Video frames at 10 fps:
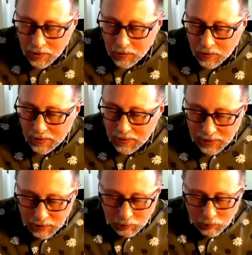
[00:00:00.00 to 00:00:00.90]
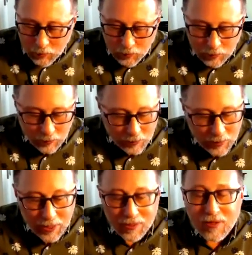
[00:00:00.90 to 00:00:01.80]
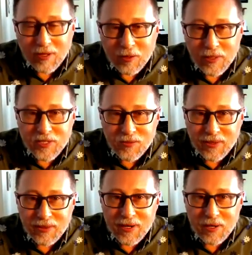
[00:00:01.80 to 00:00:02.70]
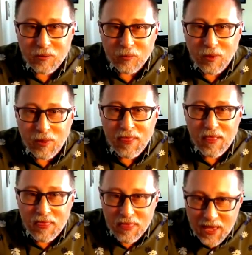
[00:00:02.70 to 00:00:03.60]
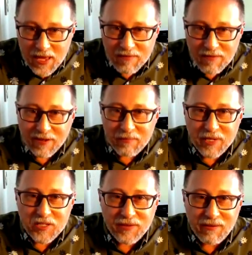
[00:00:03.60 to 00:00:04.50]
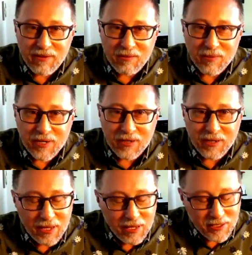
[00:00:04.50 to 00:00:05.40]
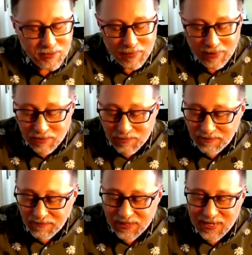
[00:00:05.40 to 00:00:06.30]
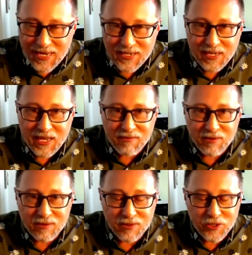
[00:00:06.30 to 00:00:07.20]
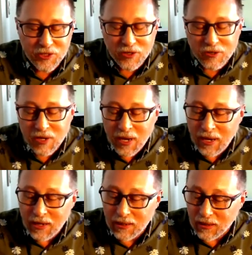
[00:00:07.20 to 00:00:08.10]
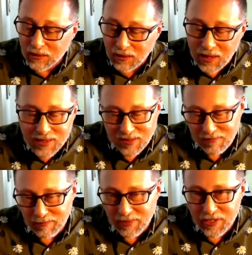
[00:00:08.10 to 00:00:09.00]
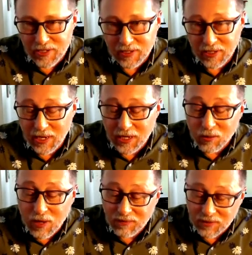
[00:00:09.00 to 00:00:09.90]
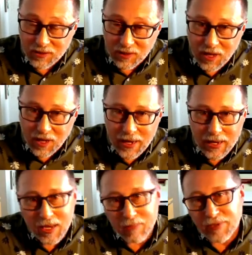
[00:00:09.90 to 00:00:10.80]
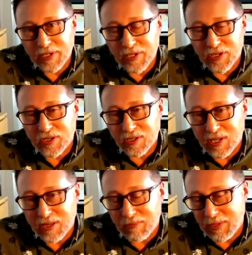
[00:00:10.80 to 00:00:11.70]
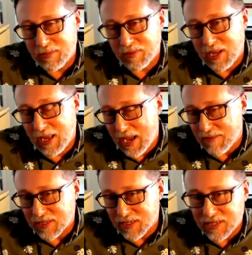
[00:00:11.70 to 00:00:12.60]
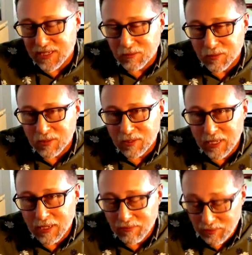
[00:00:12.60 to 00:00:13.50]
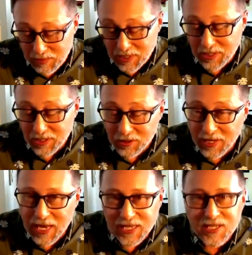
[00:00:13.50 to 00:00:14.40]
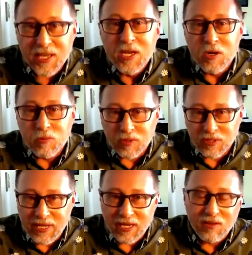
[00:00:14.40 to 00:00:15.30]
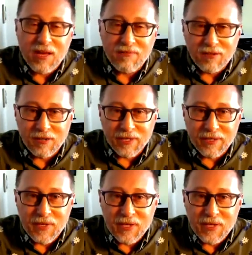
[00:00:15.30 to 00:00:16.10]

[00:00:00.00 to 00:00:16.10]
Well, we're going to call it quits right there. Well, thank you very much for everything, Brian. It's been fantastic having you on the show. Lots of information. I know I've learned a lot, and I'm pretty sure a lot of the people that I have listening will, especially the new guys, will take a lot from it.